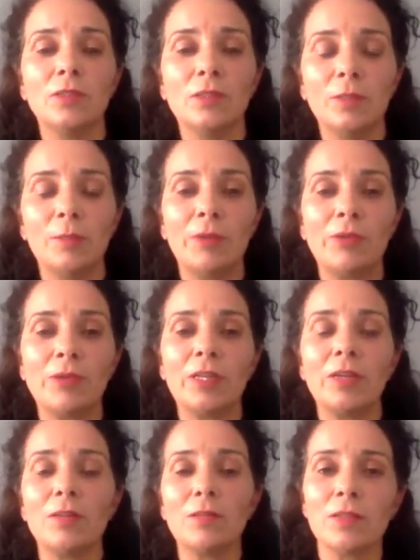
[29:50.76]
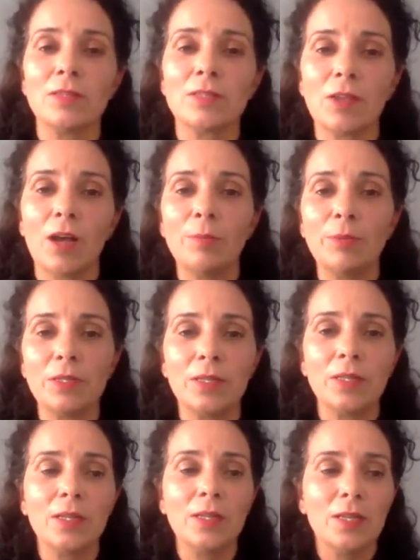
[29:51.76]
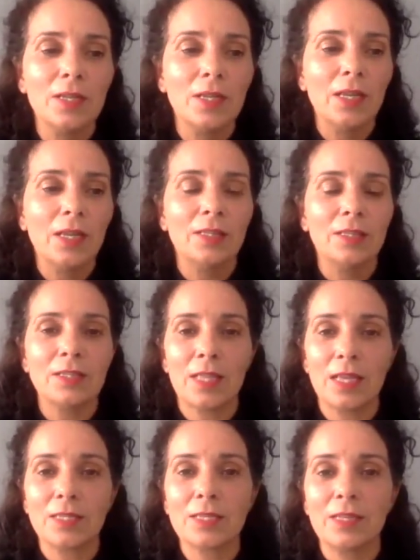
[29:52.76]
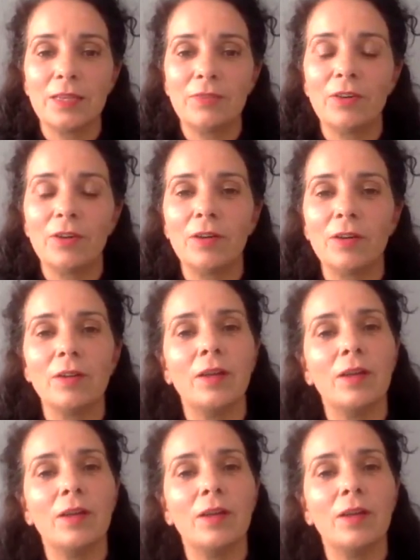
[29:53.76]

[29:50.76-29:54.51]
billionaire that's up in the sex slaver,